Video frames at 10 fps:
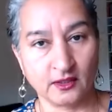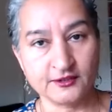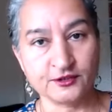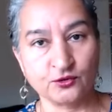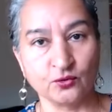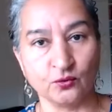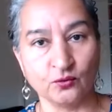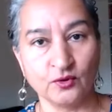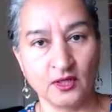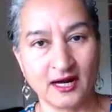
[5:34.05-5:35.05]
A
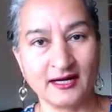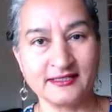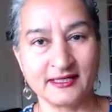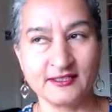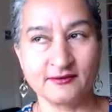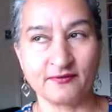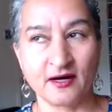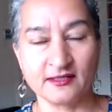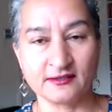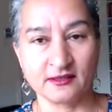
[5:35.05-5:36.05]
school
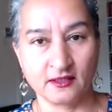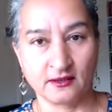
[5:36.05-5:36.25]
identifies